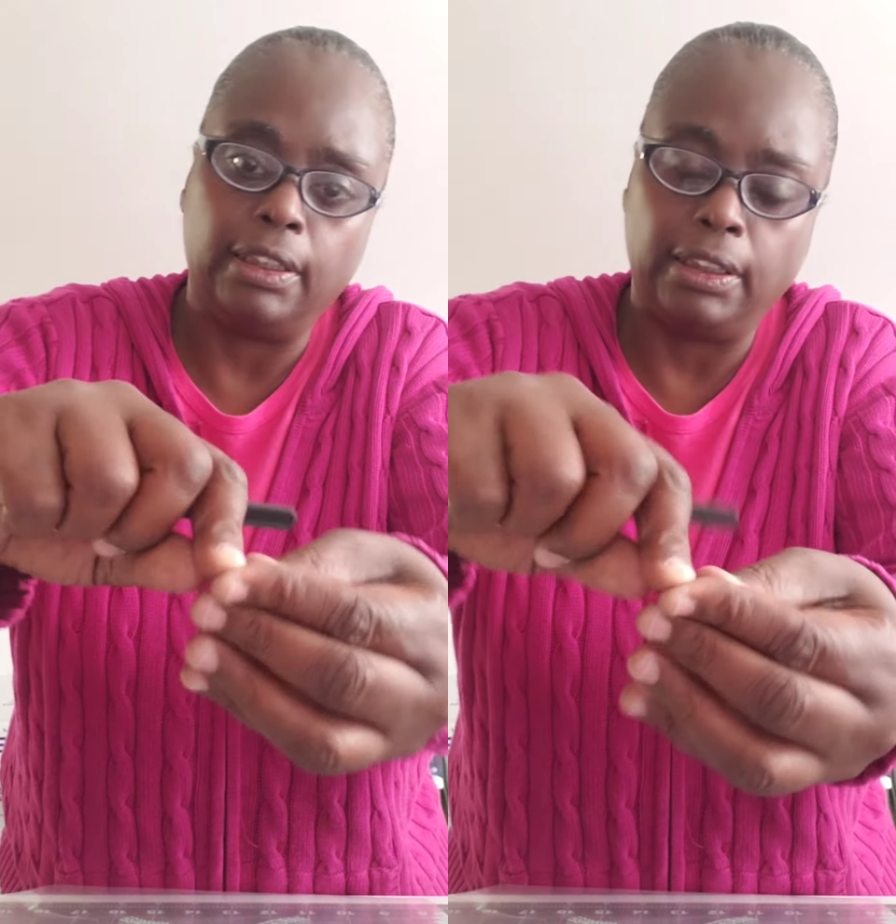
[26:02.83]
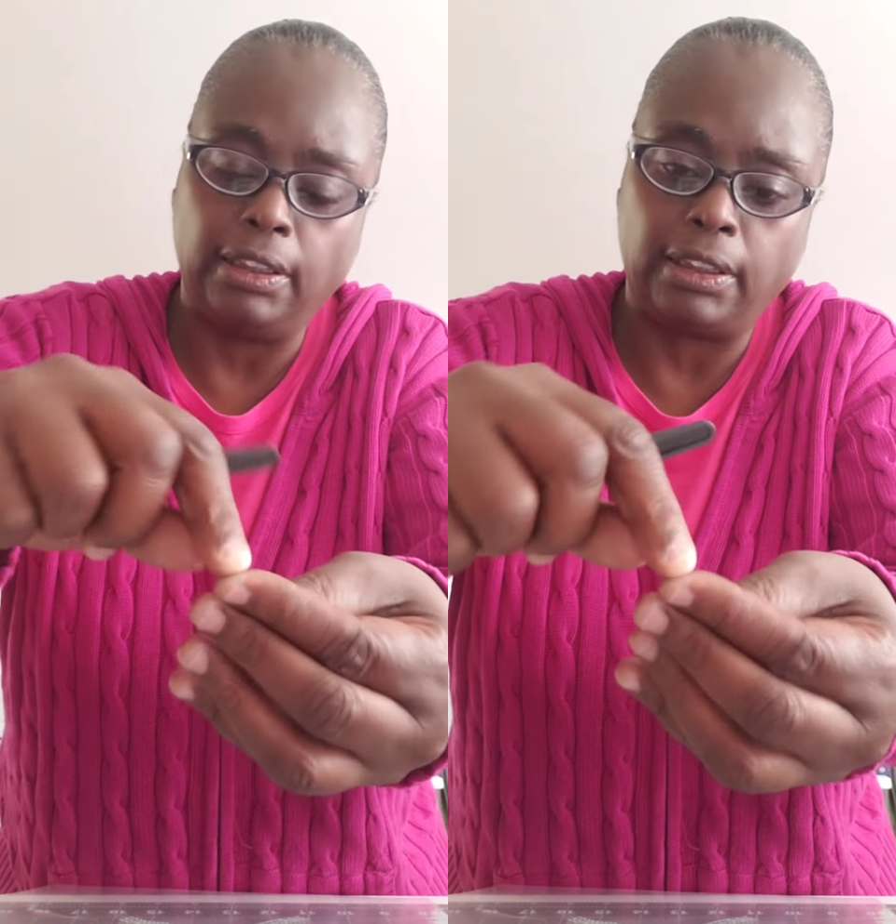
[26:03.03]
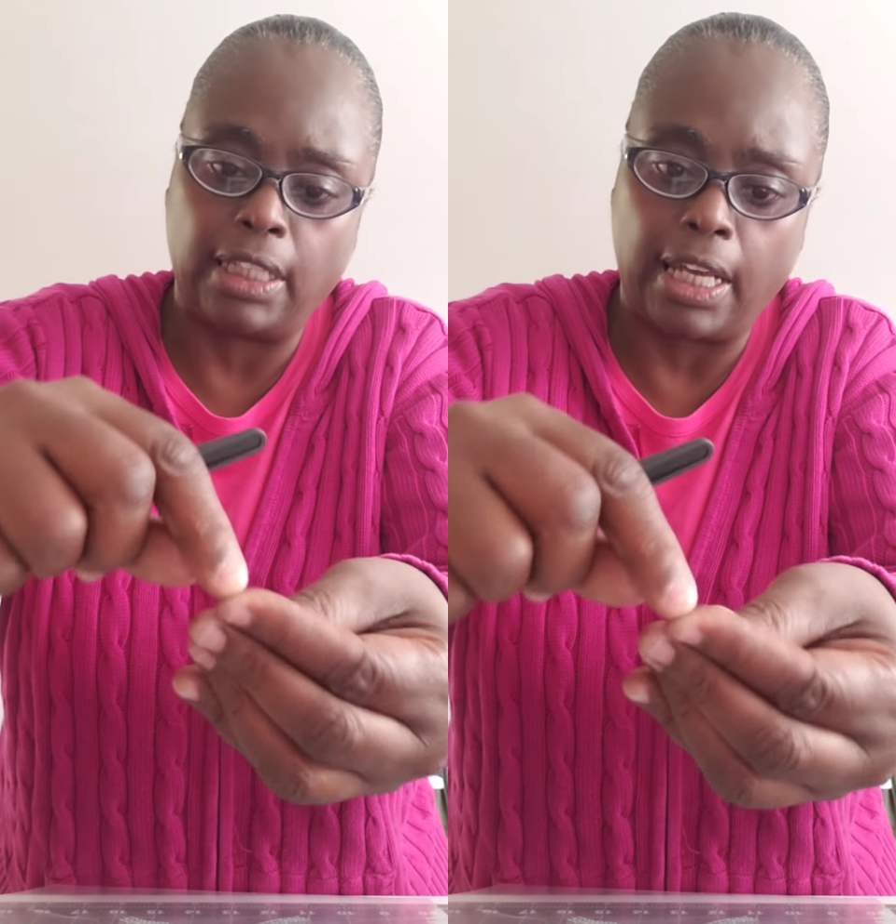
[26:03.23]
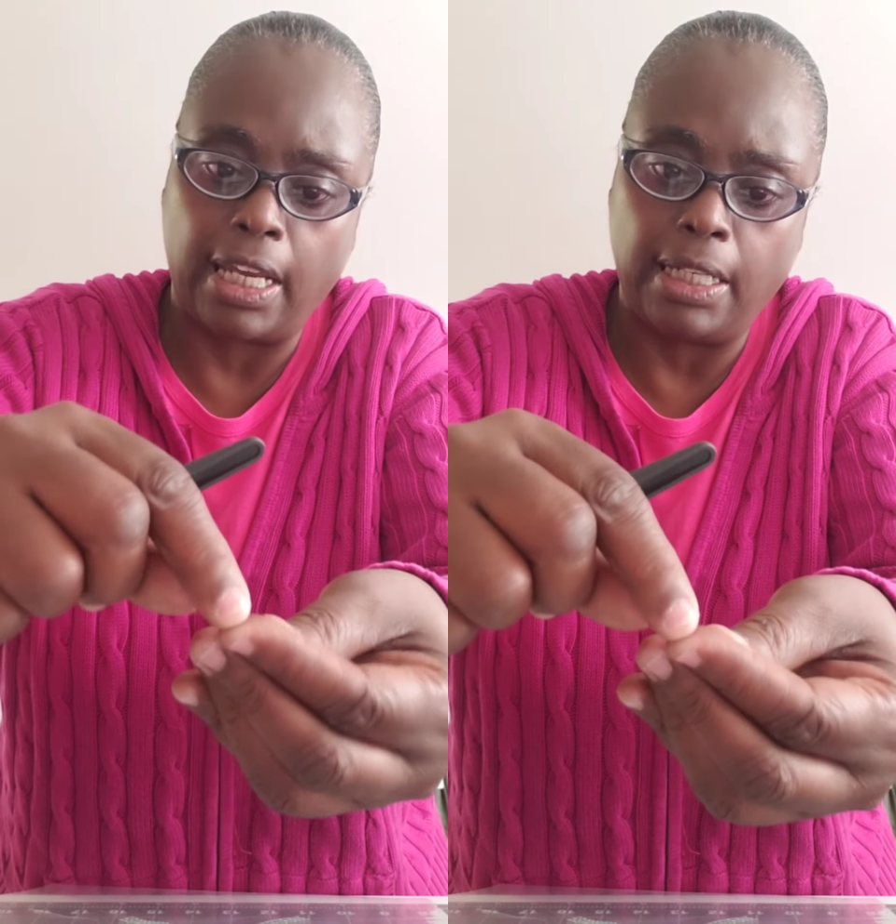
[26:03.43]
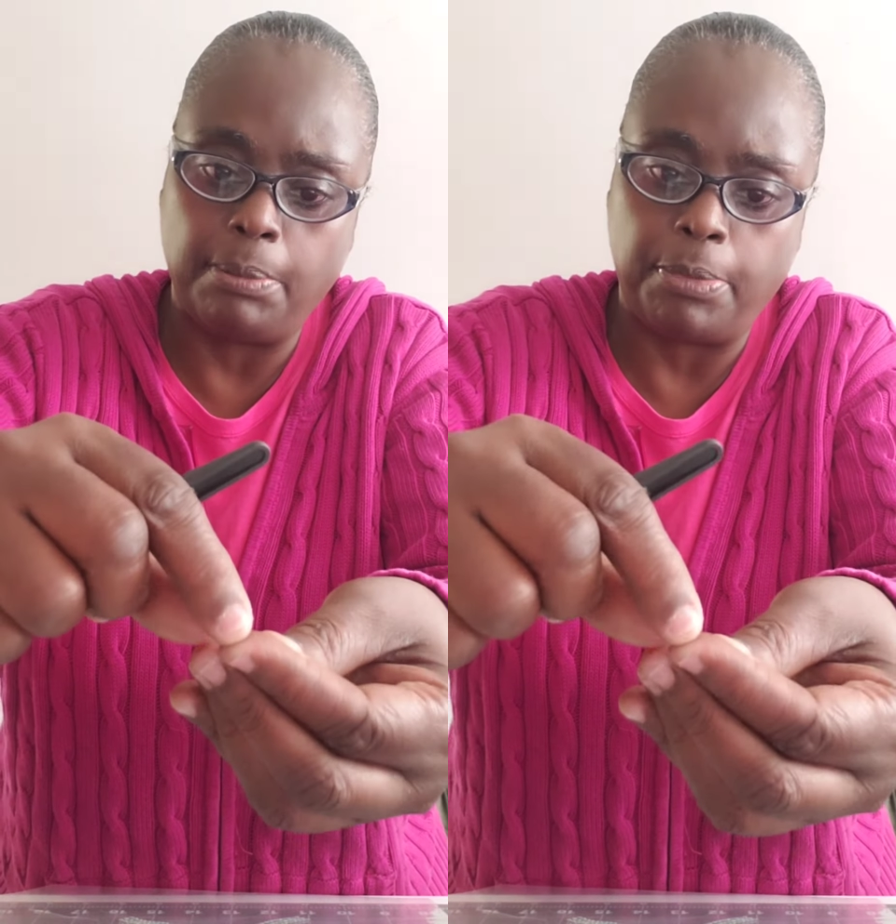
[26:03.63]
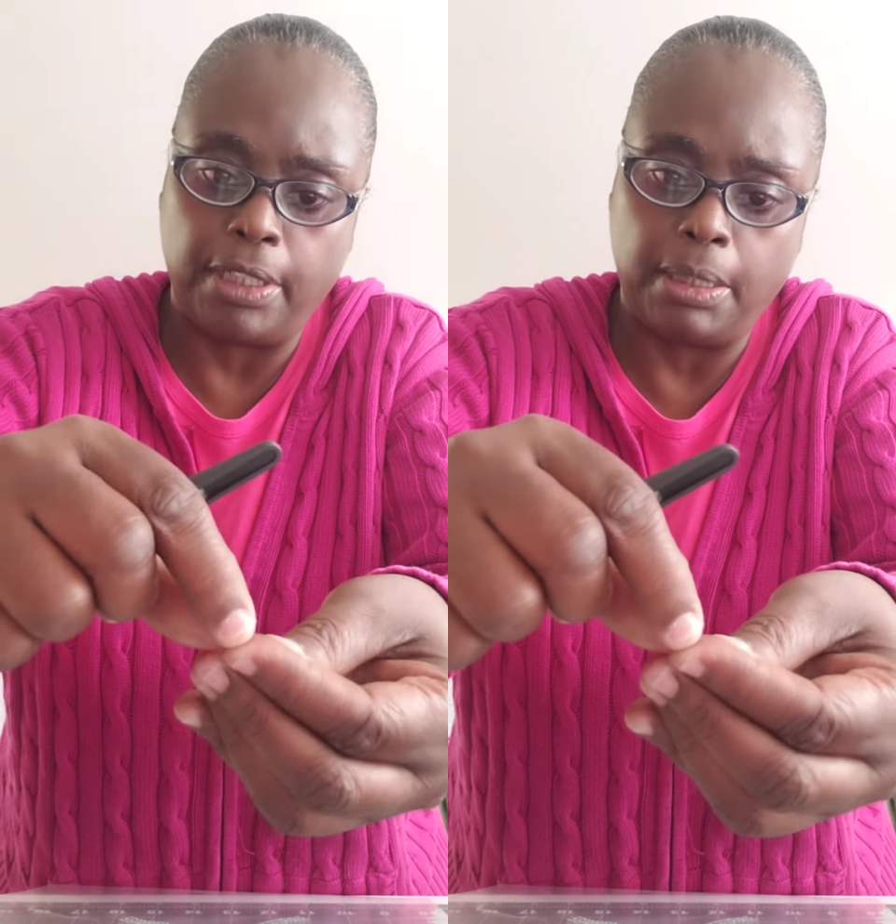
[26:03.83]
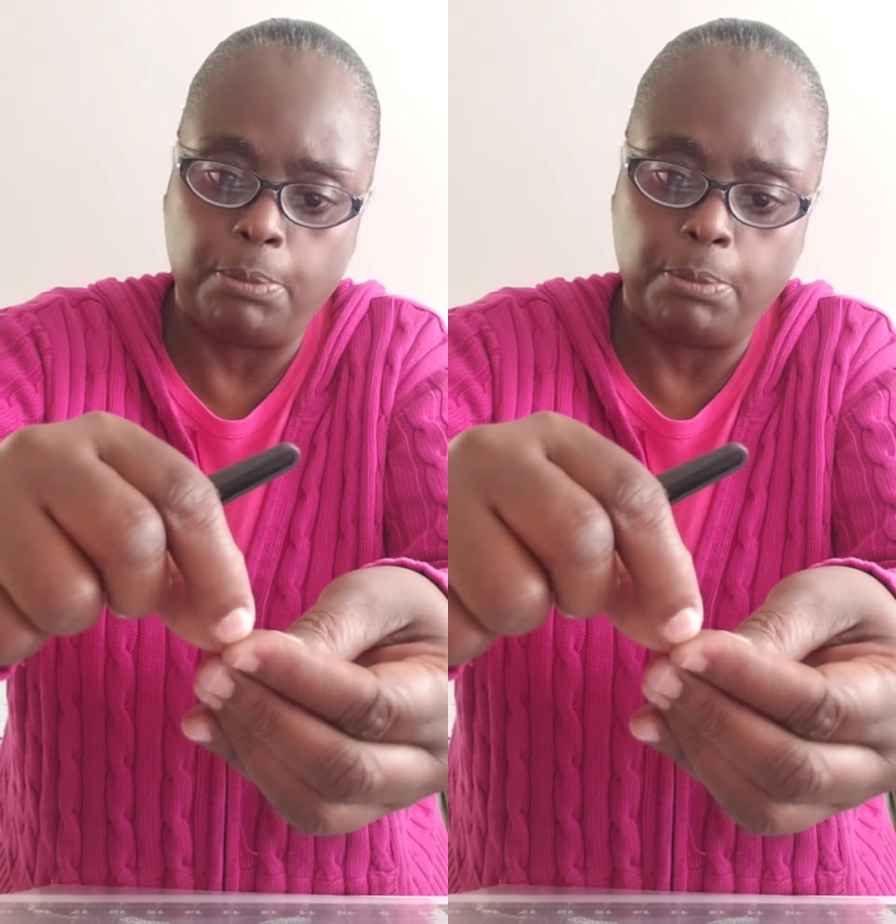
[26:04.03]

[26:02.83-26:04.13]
is the AB,